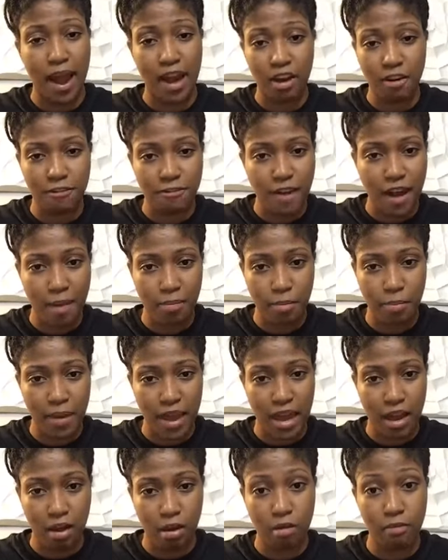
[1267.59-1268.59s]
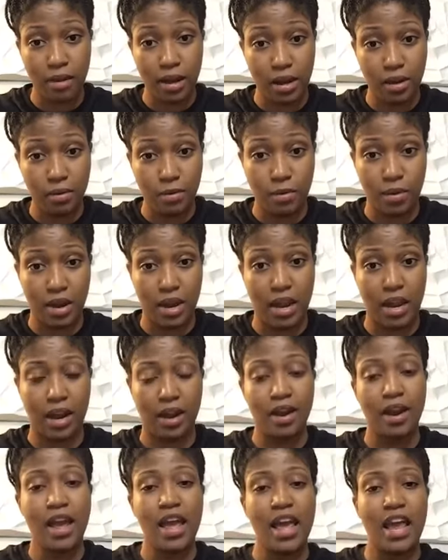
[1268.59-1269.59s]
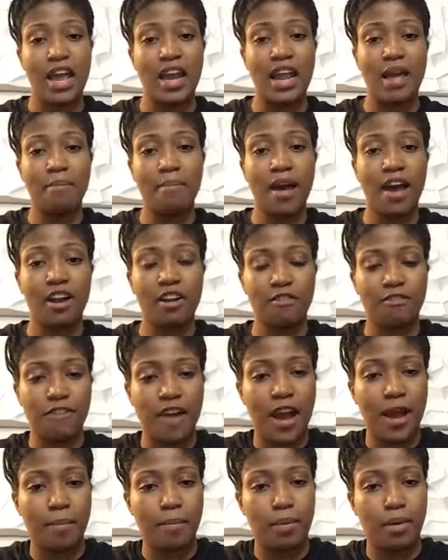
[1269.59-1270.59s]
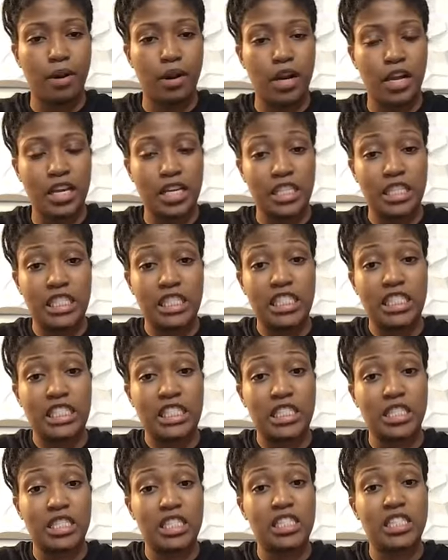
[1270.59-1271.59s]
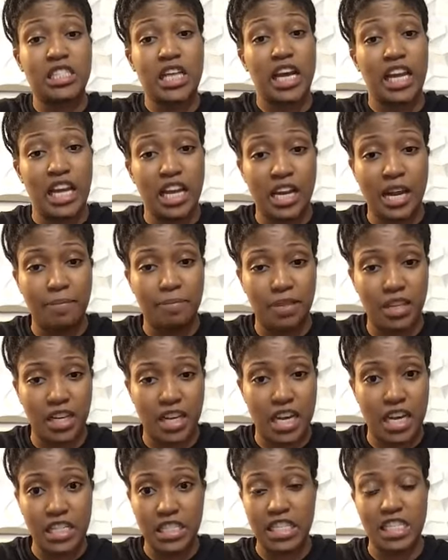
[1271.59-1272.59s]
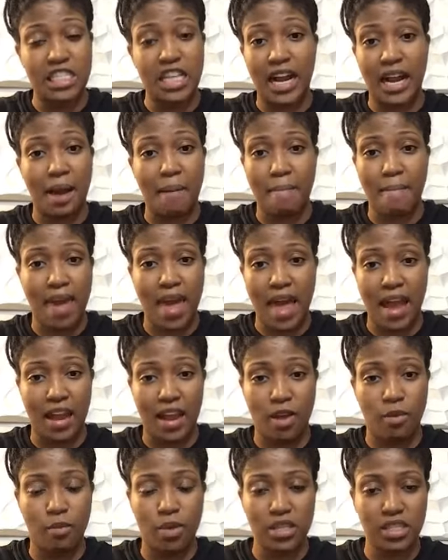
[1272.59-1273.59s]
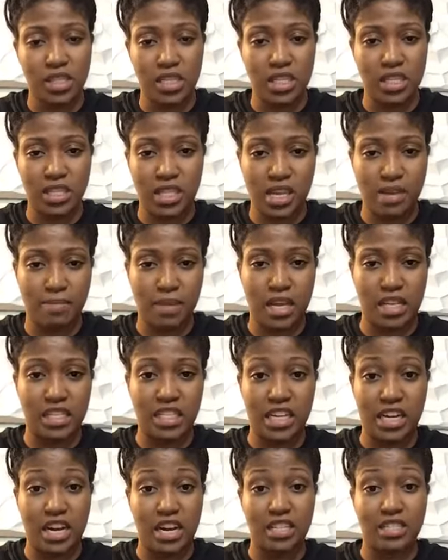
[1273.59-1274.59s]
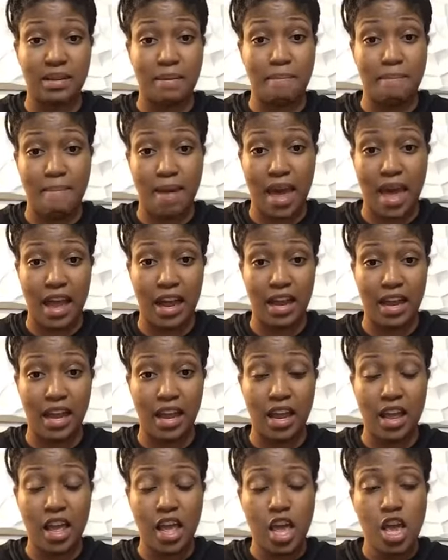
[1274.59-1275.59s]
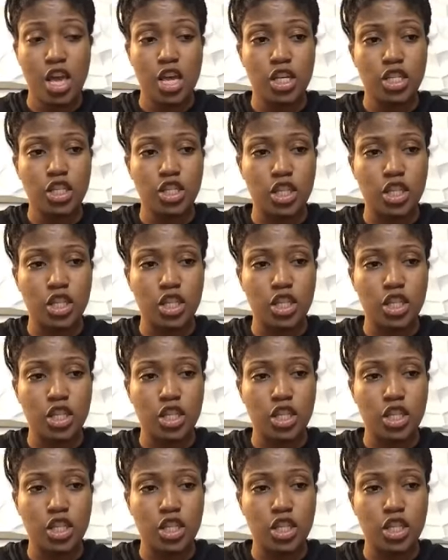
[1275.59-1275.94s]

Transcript: It's a microfiber pad already on there, and that microfiber is sucking up the dust. It's like a magnet. Once the steam gets in there, it's a magnet.